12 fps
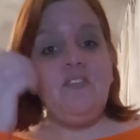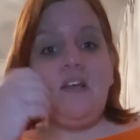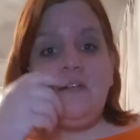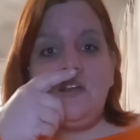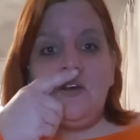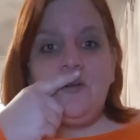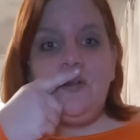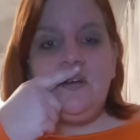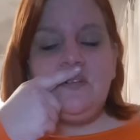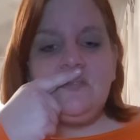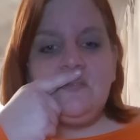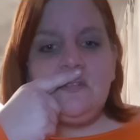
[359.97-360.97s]
it's totally gone.
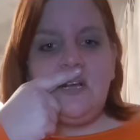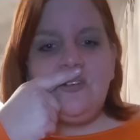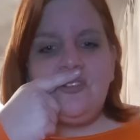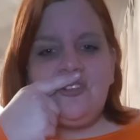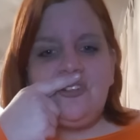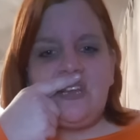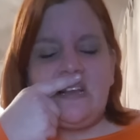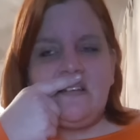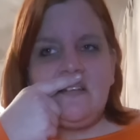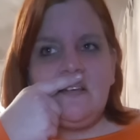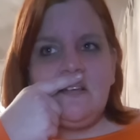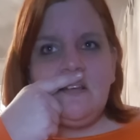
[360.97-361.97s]
Shit.